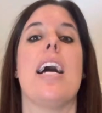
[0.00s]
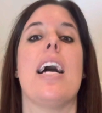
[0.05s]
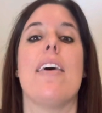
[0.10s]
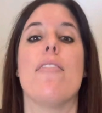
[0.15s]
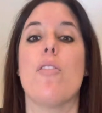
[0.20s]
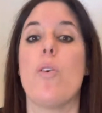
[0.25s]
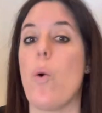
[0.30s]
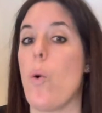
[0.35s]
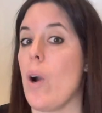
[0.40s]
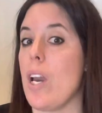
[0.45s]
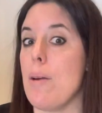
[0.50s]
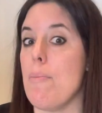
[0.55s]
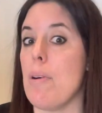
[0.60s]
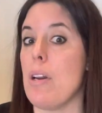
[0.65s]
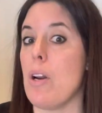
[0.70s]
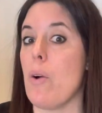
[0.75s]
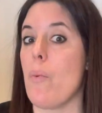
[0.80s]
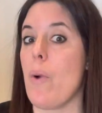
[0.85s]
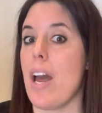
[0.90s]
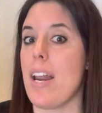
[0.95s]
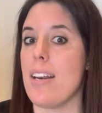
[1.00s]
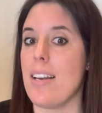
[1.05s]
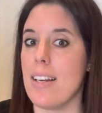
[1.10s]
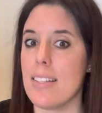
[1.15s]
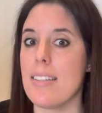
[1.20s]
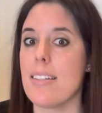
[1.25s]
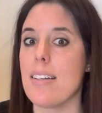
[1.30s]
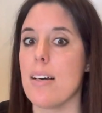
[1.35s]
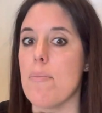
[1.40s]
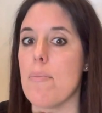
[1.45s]
I have quite a bit of
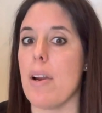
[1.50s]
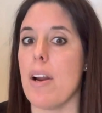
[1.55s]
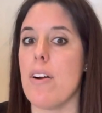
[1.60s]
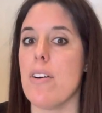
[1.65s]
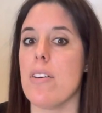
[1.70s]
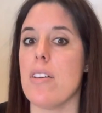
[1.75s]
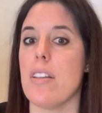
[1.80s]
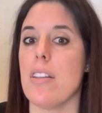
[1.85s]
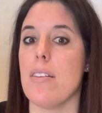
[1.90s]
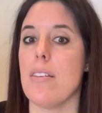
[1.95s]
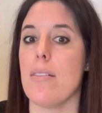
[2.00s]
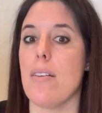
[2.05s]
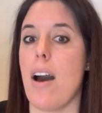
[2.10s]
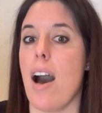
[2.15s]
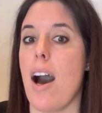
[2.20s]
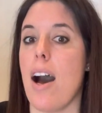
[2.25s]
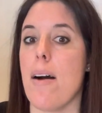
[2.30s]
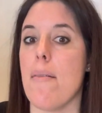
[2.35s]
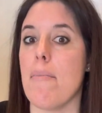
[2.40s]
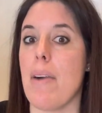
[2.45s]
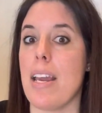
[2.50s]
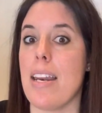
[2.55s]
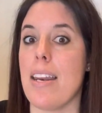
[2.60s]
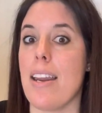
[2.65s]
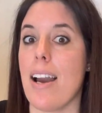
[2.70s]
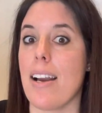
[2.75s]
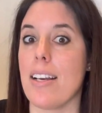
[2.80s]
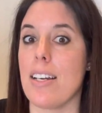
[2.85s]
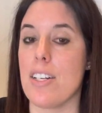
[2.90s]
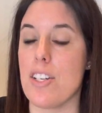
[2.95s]
redness compared to my
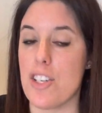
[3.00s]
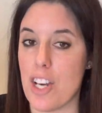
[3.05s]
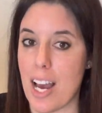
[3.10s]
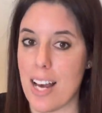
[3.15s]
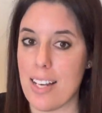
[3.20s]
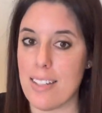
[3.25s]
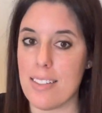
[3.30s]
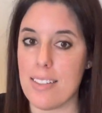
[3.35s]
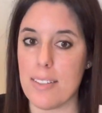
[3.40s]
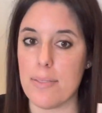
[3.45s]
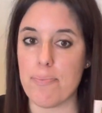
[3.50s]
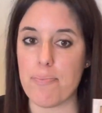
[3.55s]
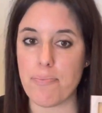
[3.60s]
neck and chest.